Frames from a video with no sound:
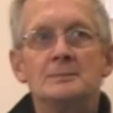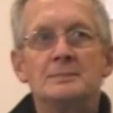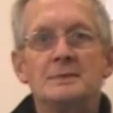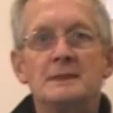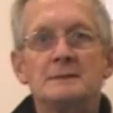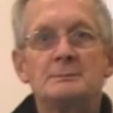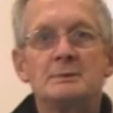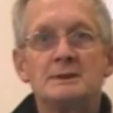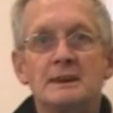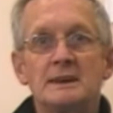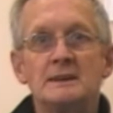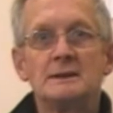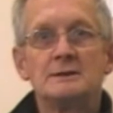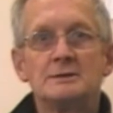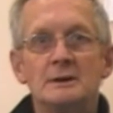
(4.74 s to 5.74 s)
This
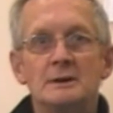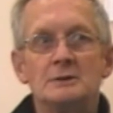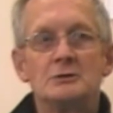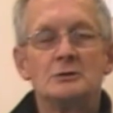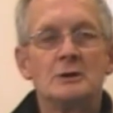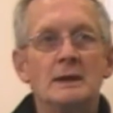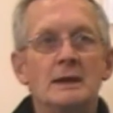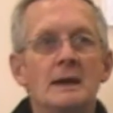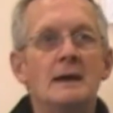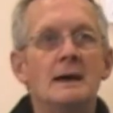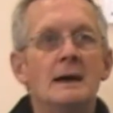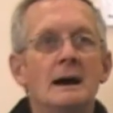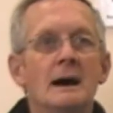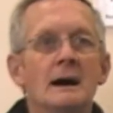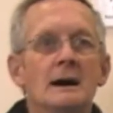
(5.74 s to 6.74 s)
particular surgery? Yeah.
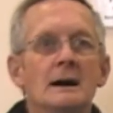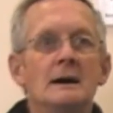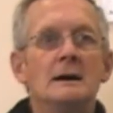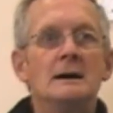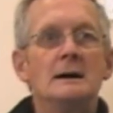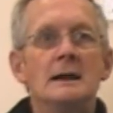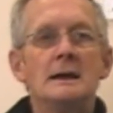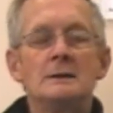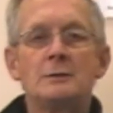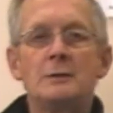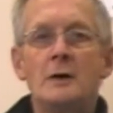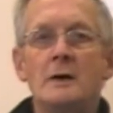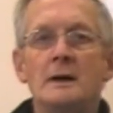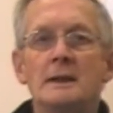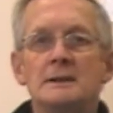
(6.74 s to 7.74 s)
Uh, it's
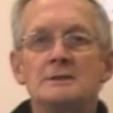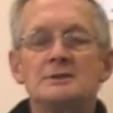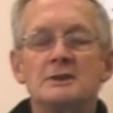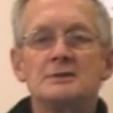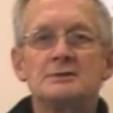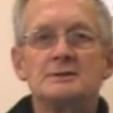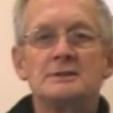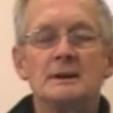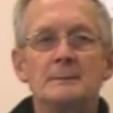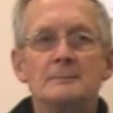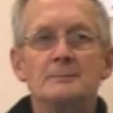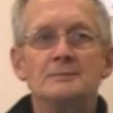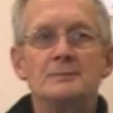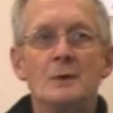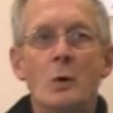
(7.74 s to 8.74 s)
fine. It's just
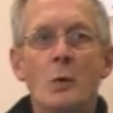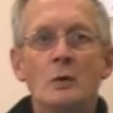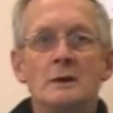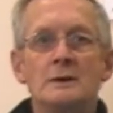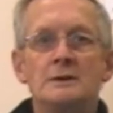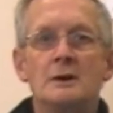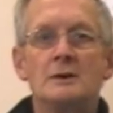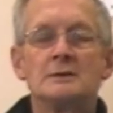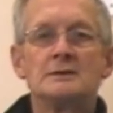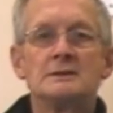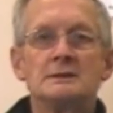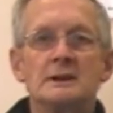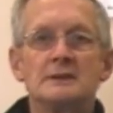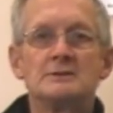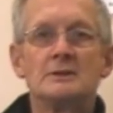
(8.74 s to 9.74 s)
um, all the doctors
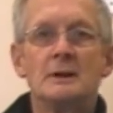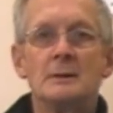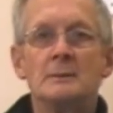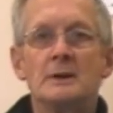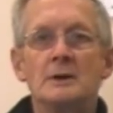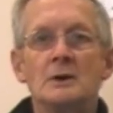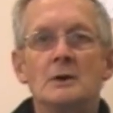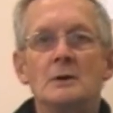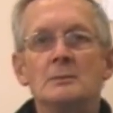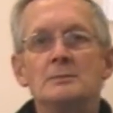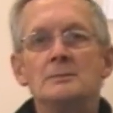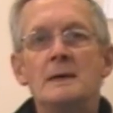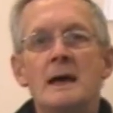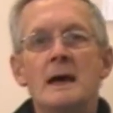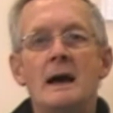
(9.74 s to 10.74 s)
are extremely good,
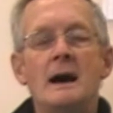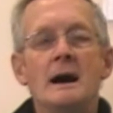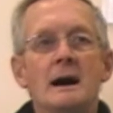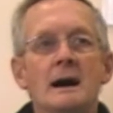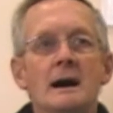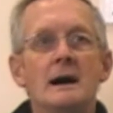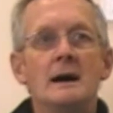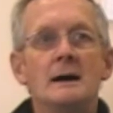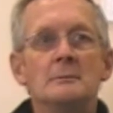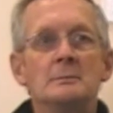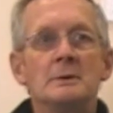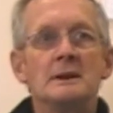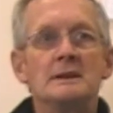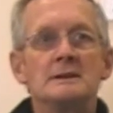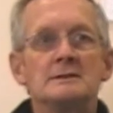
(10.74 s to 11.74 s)
uh,
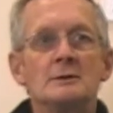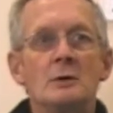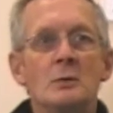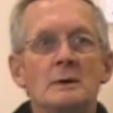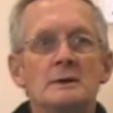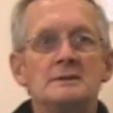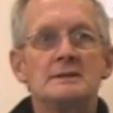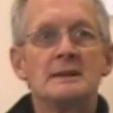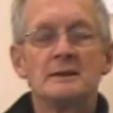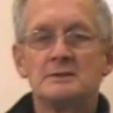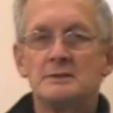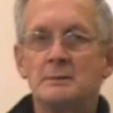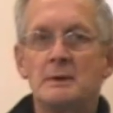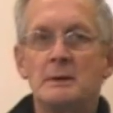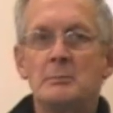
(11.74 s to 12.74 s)
but it always seems
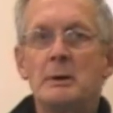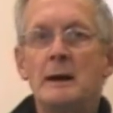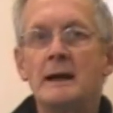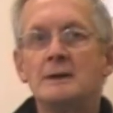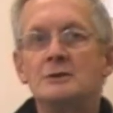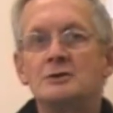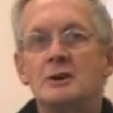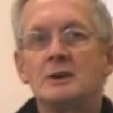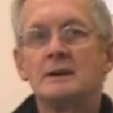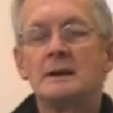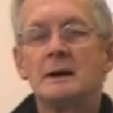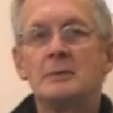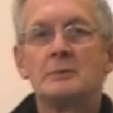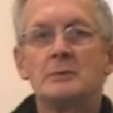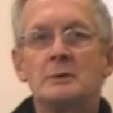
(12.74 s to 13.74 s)
to be a pain trying to
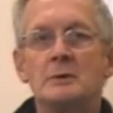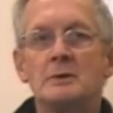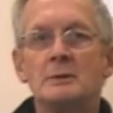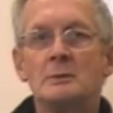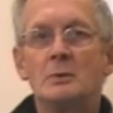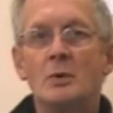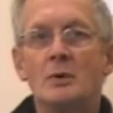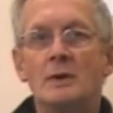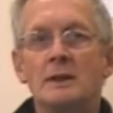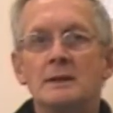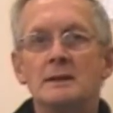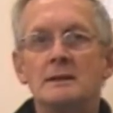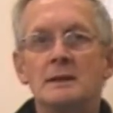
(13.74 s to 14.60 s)
get through in the morning